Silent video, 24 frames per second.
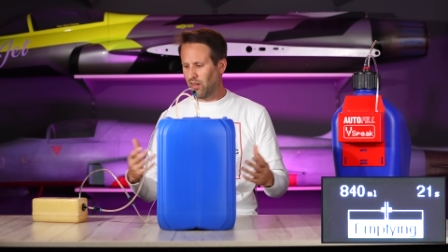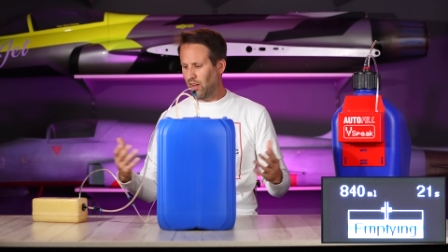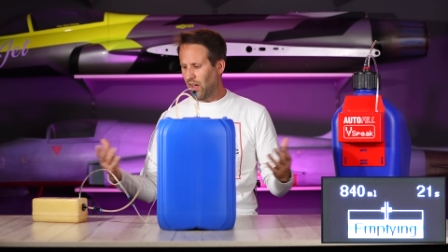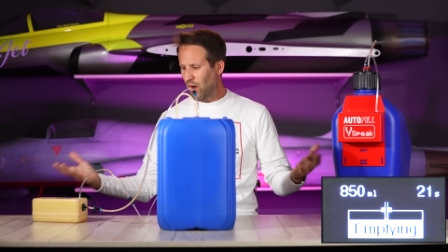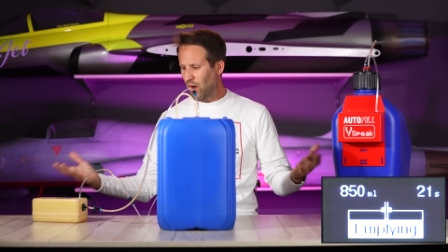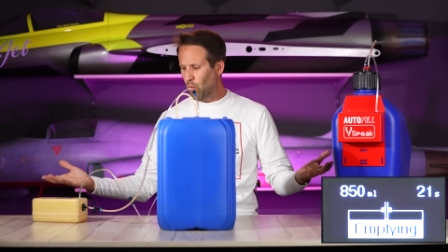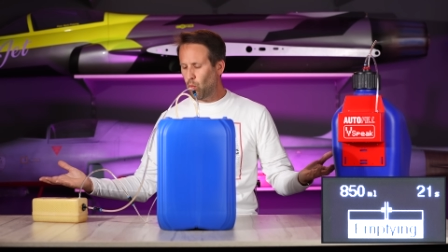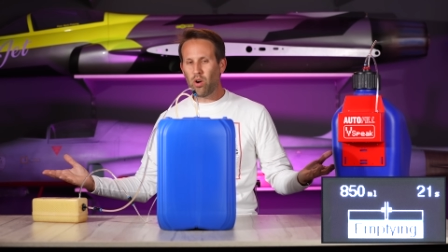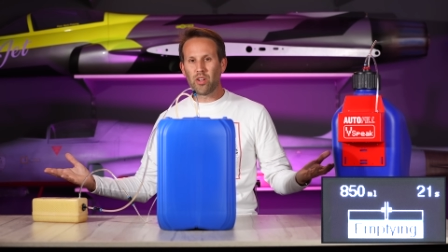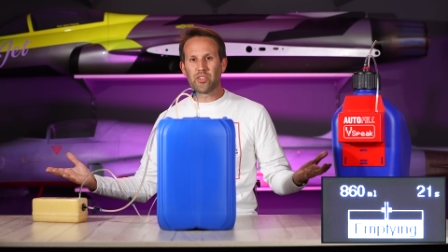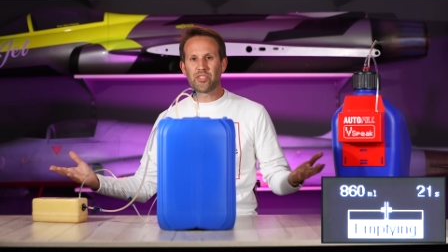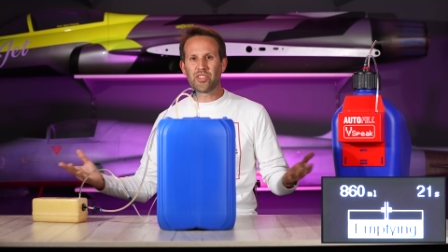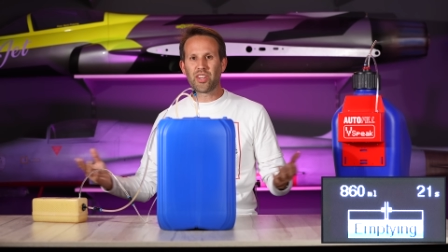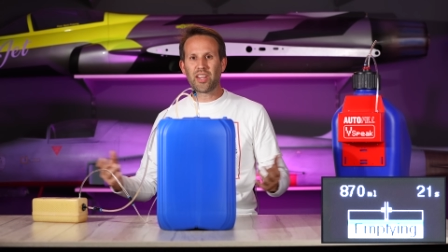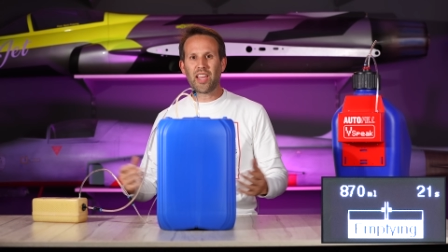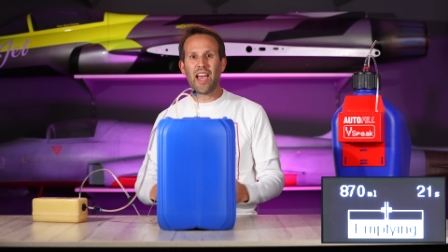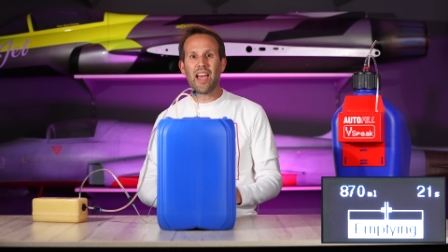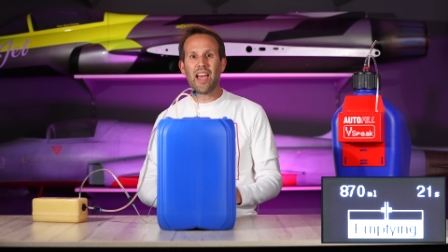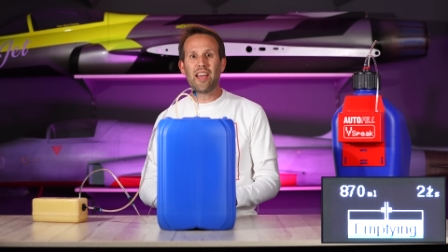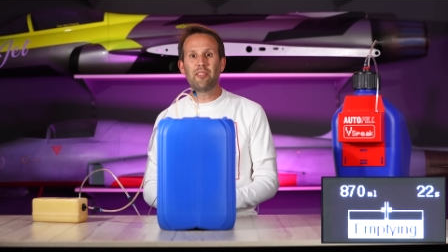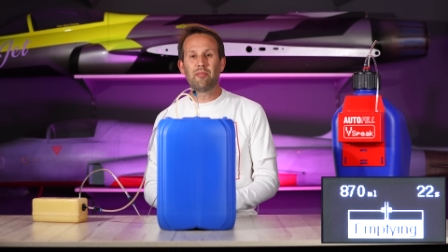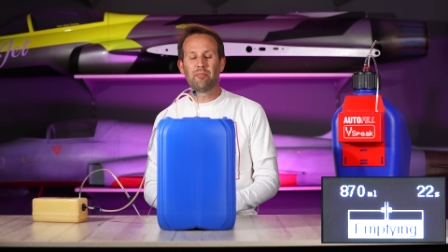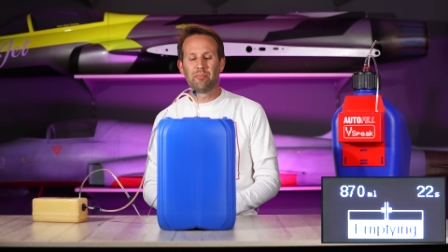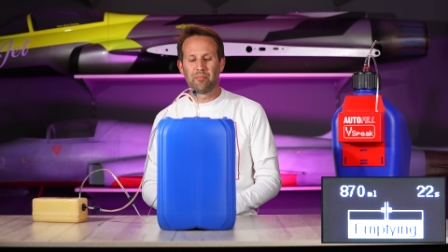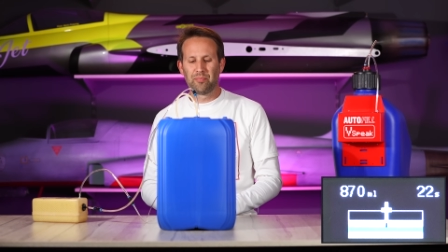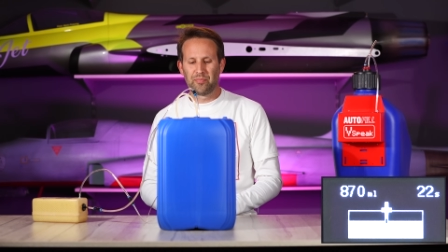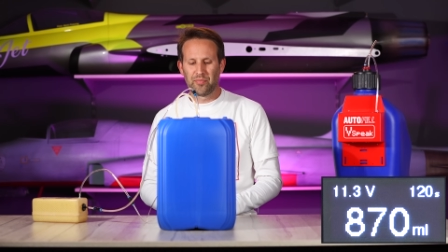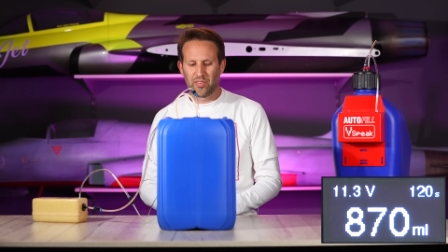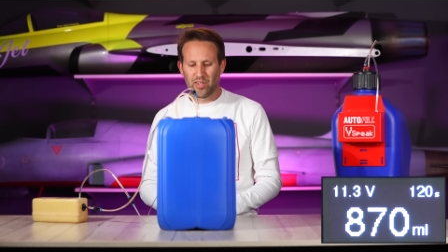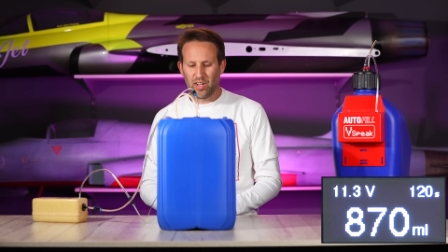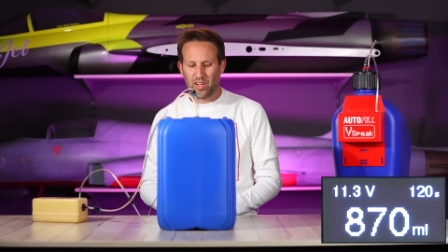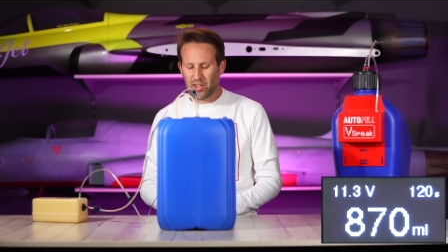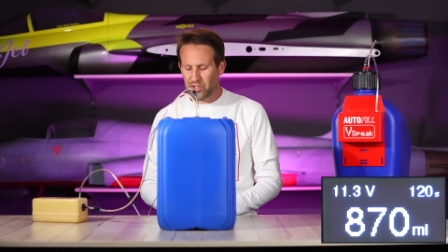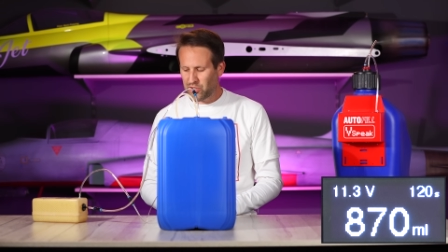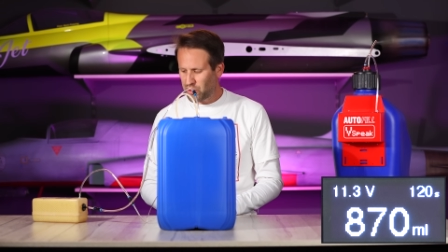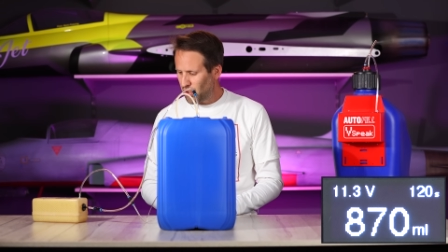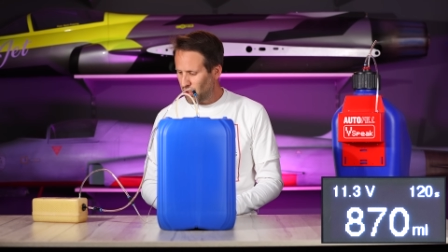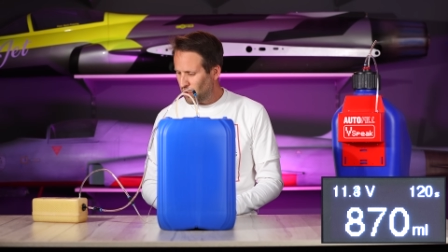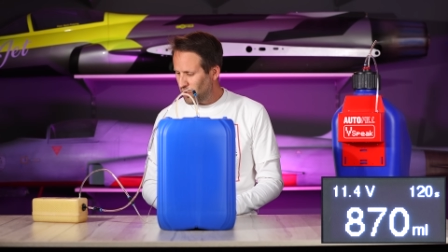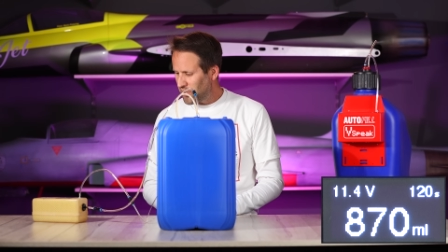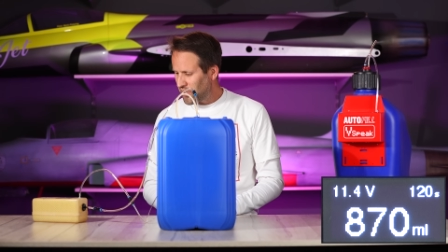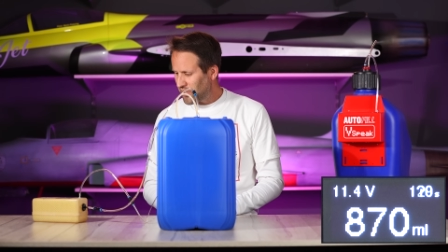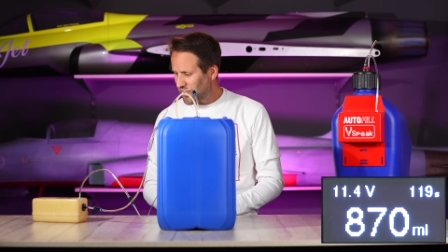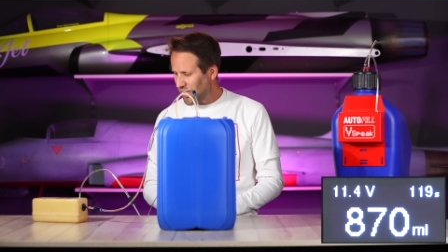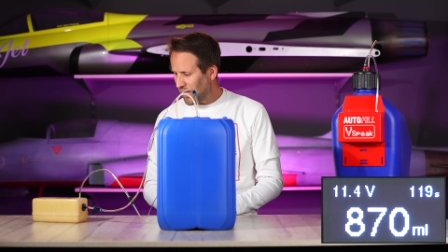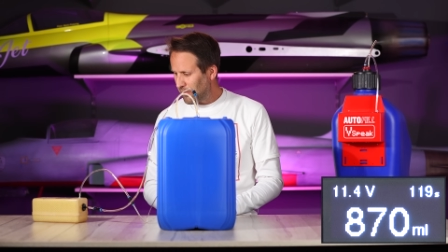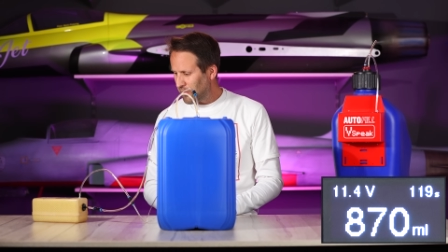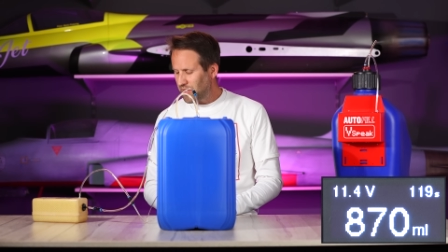And once again, as soon as
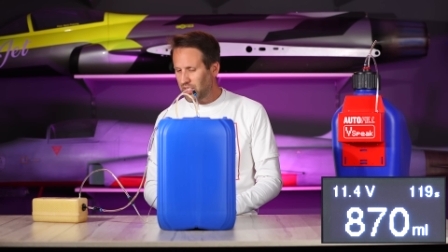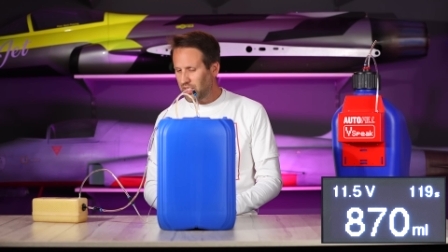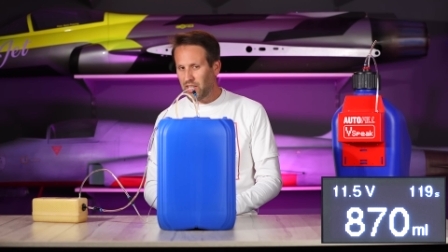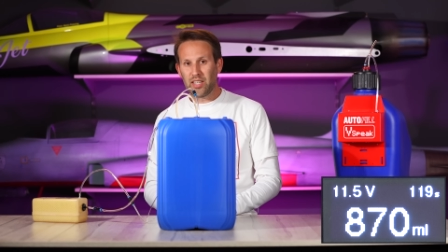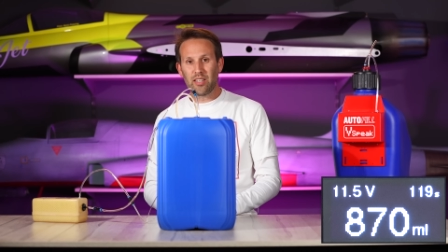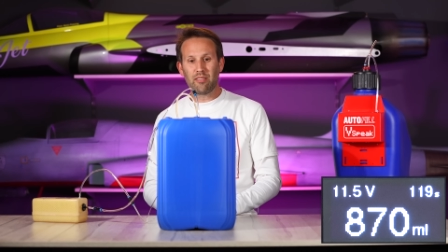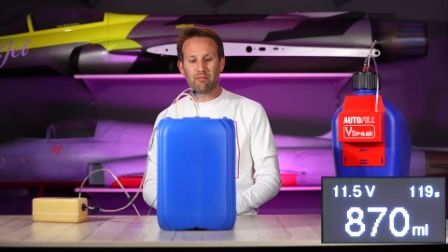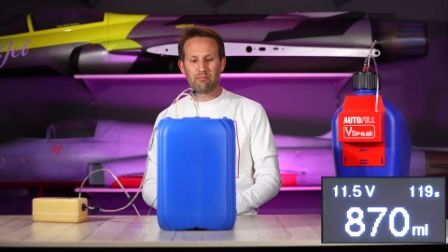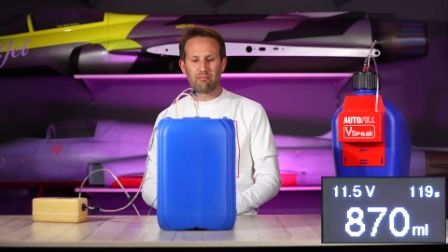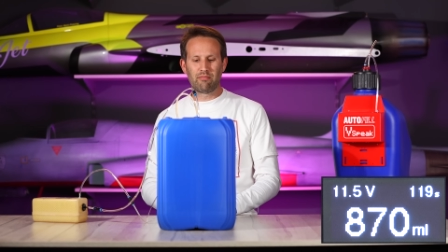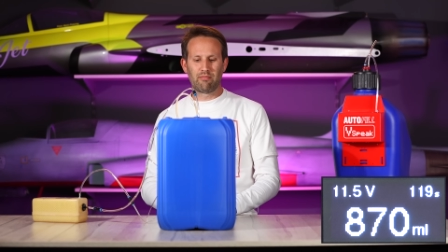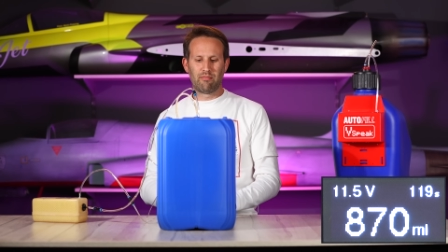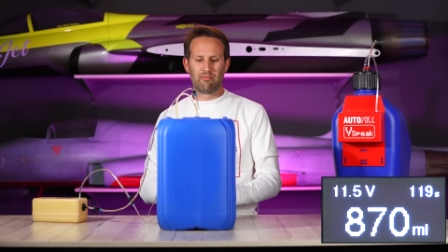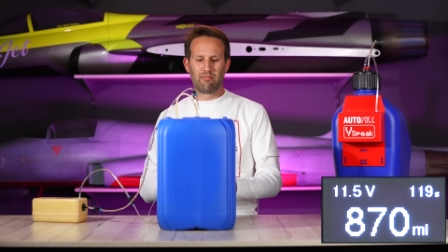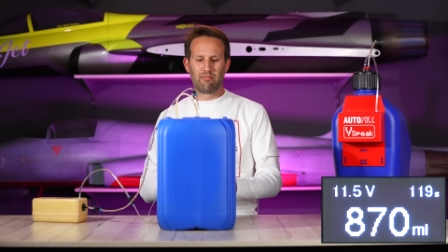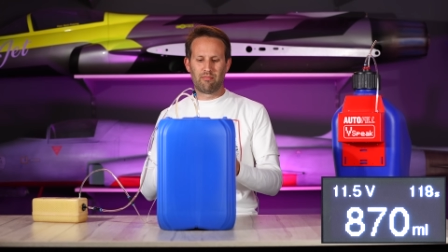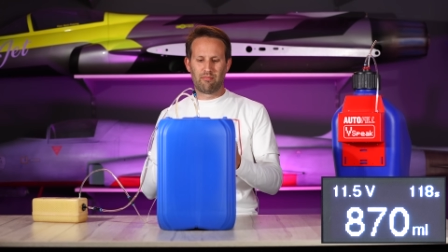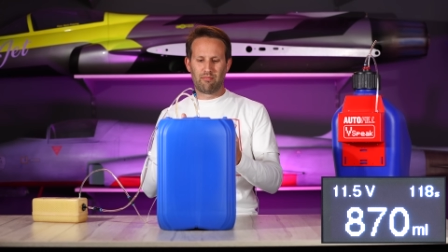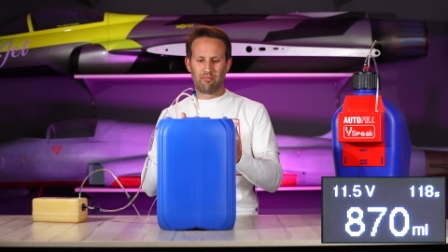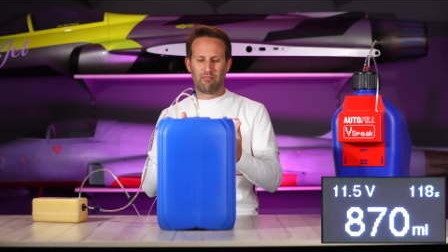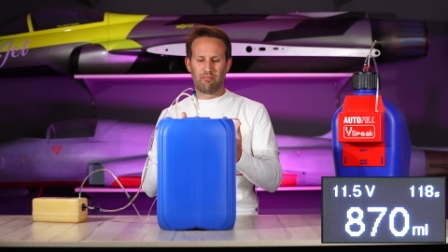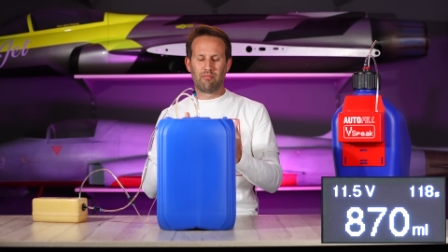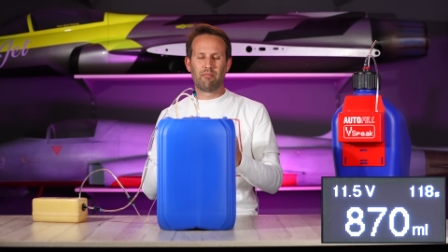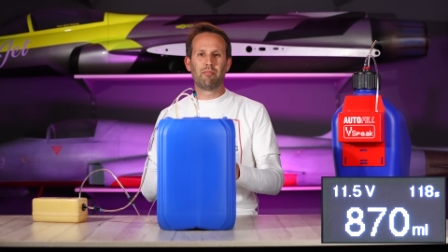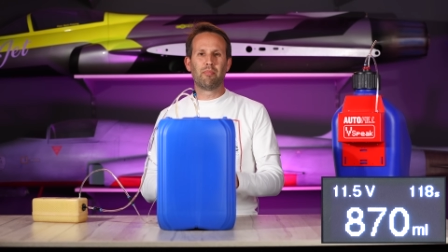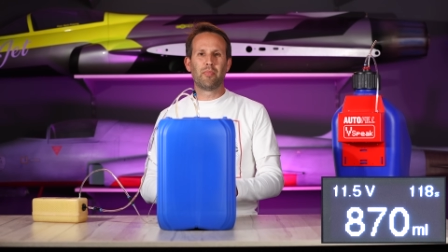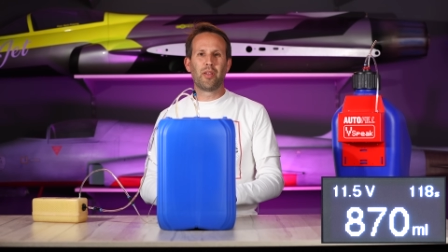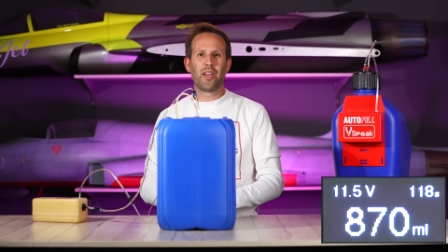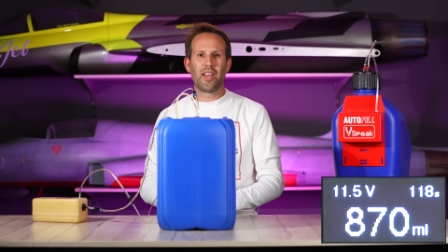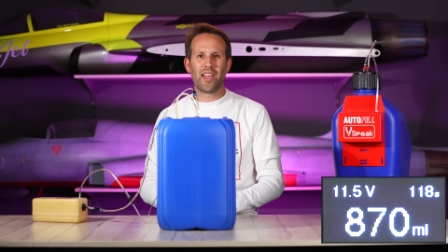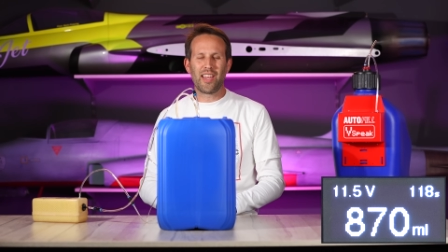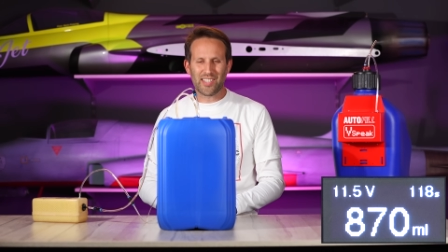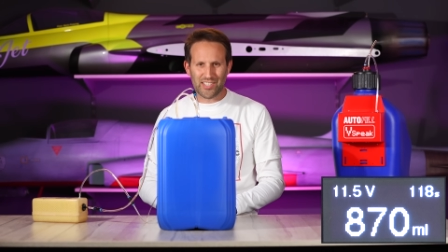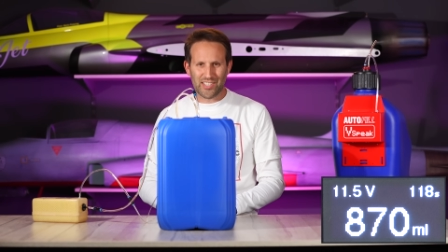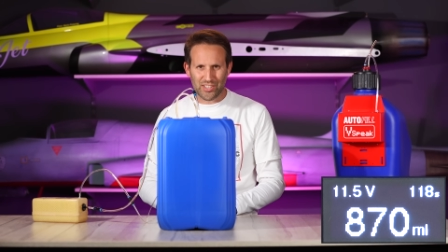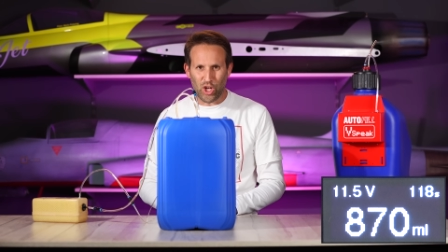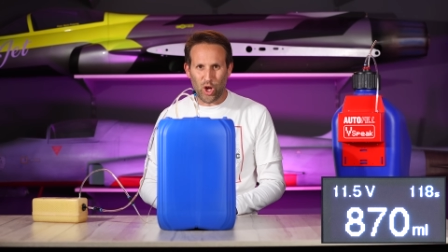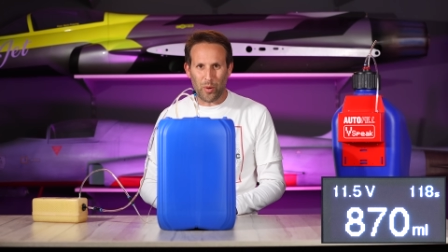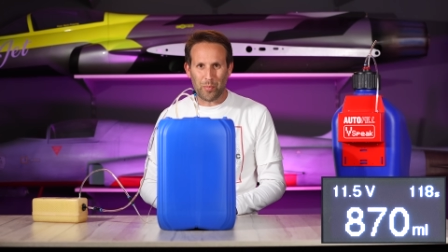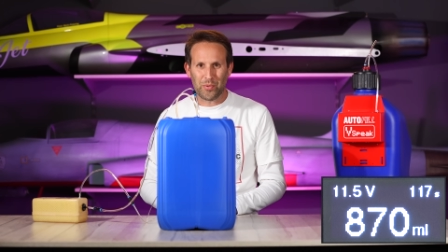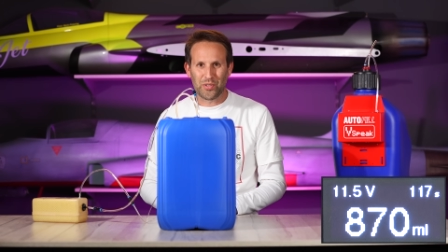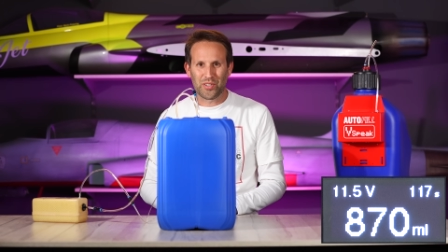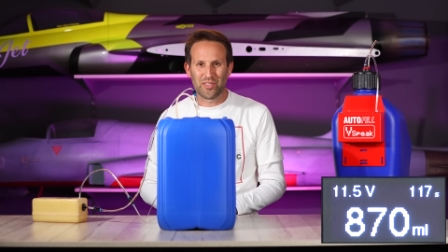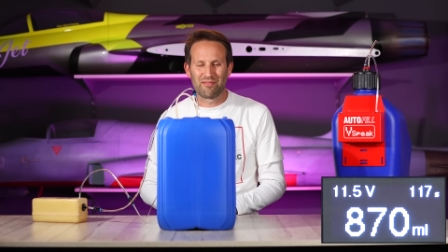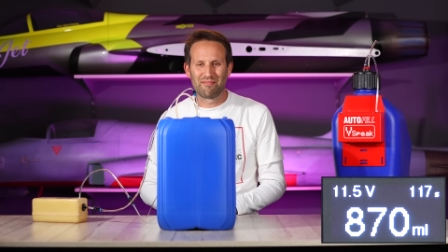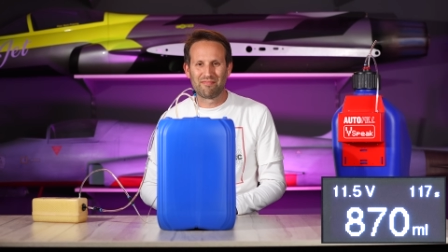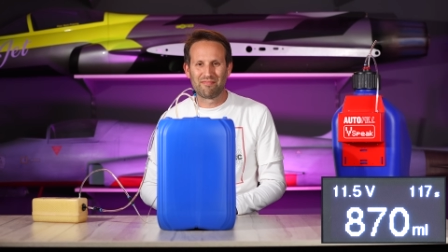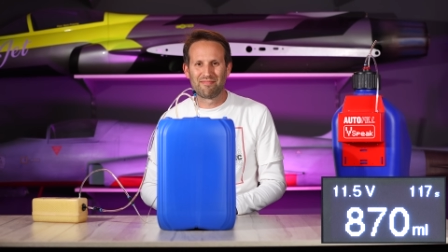it's empty, it stops.